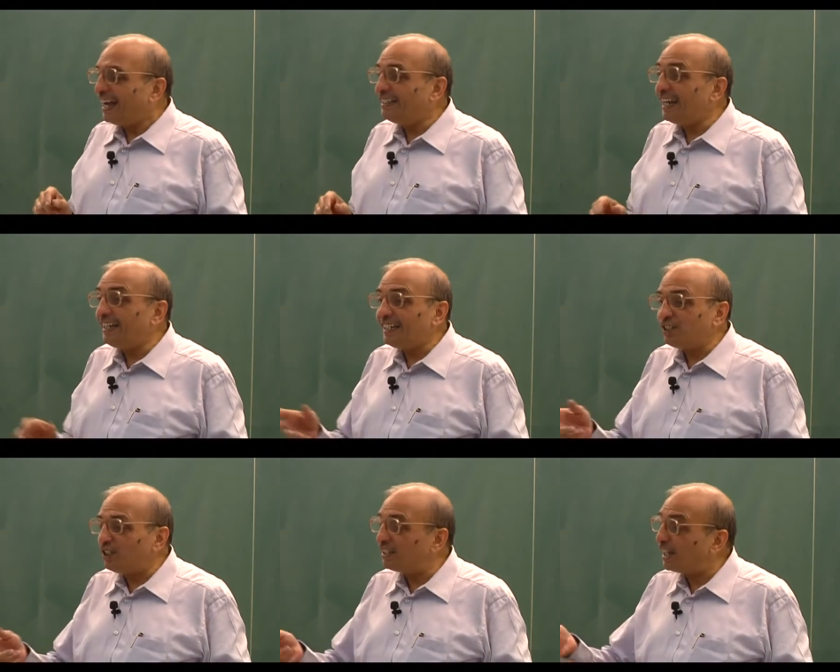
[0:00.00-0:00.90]
and that does
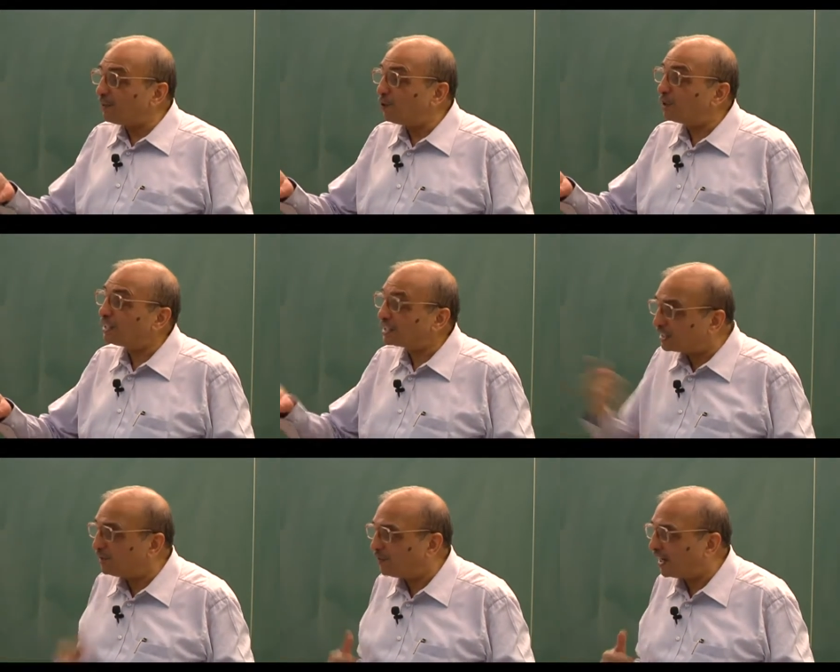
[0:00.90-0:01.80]
not therefore
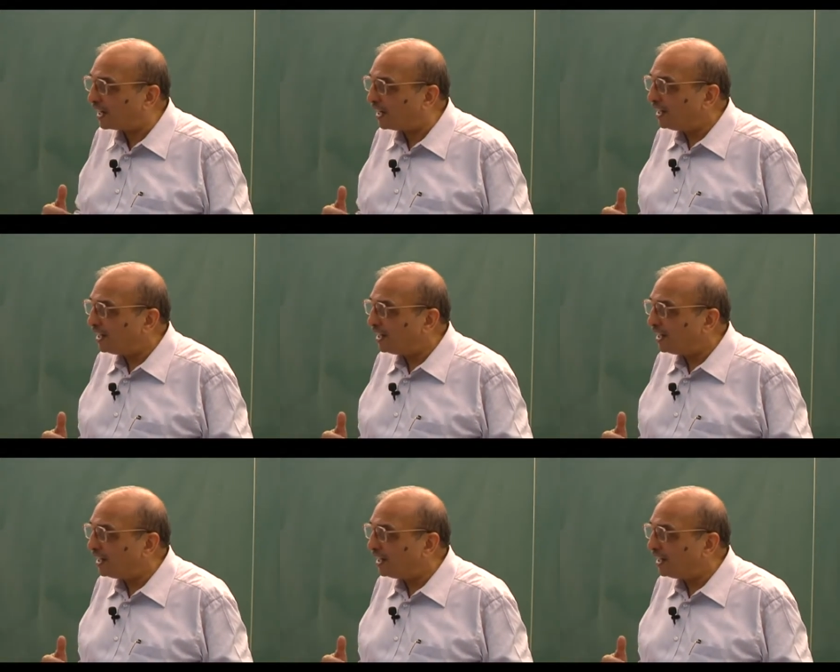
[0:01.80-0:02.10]
justify